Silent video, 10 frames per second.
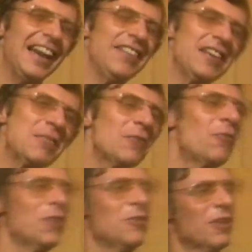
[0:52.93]
and I got about
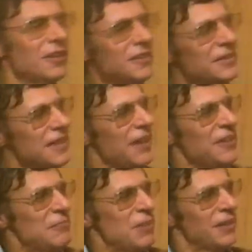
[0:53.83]
40 relatives out in
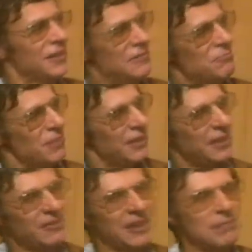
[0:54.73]
the Bethlehem really?
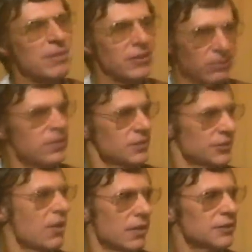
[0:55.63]
area, and my career
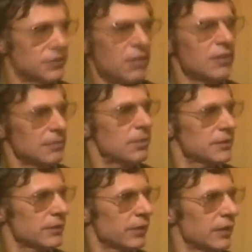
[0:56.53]
start, started in
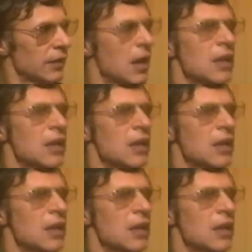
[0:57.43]
Pennsylvania.